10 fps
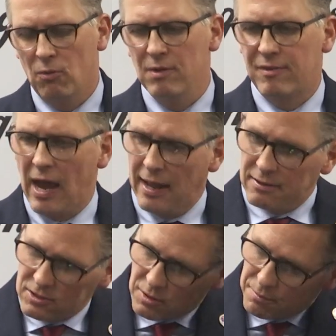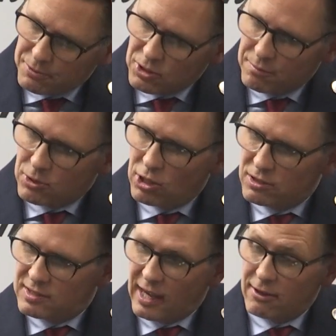we've got some some
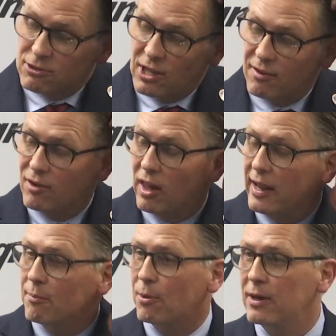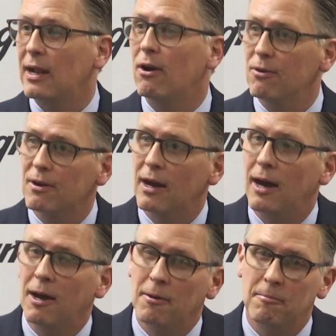good centers out of our lineup right now.
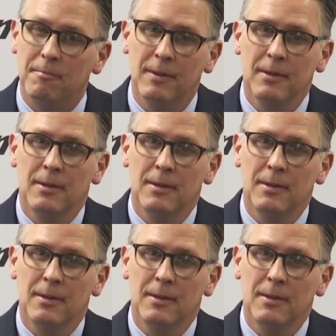Um,